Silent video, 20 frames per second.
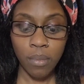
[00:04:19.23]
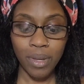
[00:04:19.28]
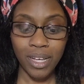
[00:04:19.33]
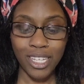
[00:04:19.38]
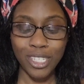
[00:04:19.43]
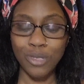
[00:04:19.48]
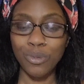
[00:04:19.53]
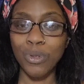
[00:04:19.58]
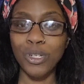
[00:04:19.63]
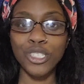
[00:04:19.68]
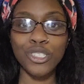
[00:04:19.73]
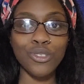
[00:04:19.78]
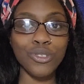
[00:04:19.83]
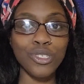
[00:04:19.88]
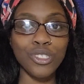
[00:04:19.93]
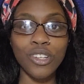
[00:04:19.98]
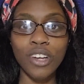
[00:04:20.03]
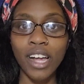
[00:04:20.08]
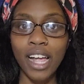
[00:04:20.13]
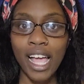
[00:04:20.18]
because once
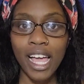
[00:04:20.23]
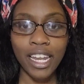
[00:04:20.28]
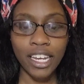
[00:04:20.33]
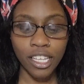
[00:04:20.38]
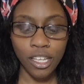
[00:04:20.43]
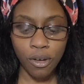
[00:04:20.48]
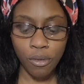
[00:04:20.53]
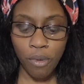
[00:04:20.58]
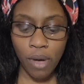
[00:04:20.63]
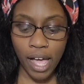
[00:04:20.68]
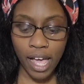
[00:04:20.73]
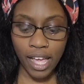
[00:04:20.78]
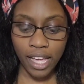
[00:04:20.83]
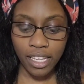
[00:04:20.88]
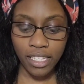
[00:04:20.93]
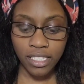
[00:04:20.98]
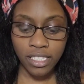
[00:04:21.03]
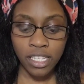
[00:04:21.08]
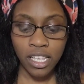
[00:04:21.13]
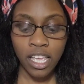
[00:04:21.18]
you start adding your
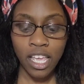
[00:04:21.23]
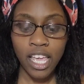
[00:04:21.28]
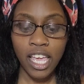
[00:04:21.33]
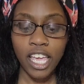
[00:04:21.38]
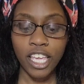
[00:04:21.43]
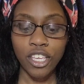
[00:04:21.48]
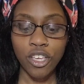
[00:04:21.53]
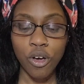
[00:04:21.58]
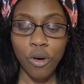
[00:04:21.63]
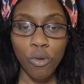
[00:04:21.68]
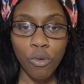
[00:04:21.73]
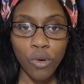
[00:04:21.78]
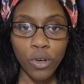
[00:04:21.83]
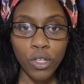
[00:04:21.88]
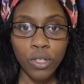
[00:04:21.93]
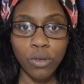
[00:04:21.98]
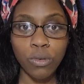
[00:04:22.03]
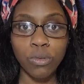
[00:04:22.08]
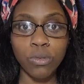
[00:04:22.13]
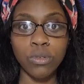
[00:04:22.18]
wax and your
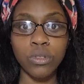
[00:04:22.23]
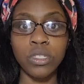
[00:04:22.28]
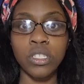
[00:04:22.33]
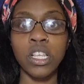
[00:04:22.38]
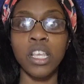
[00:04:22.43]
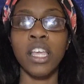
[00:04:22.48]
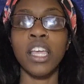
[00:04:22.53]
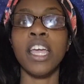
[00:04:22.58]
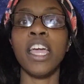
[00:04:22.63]
oils